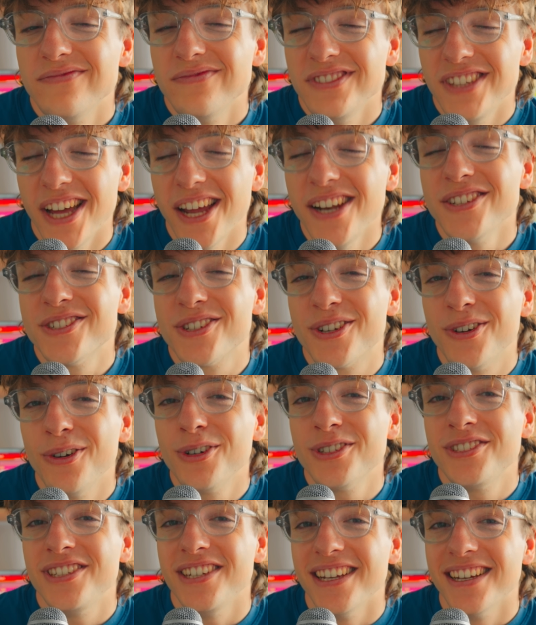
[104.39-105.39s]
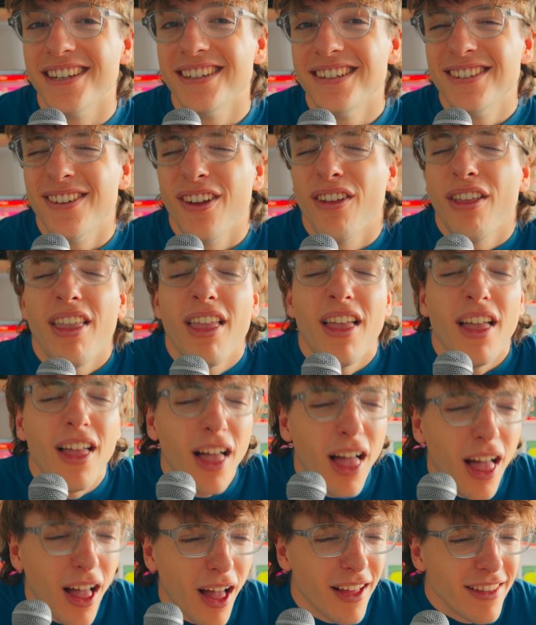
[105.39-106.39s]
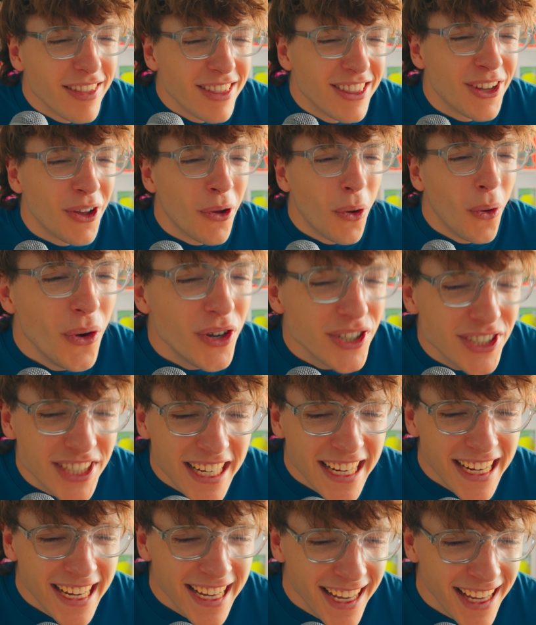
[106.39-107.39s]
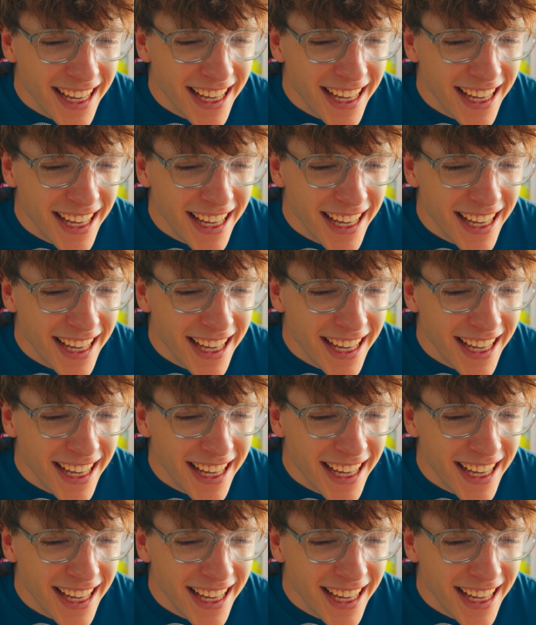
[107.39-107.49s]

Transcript: Dennis cooked here. Ugh. Cooked here?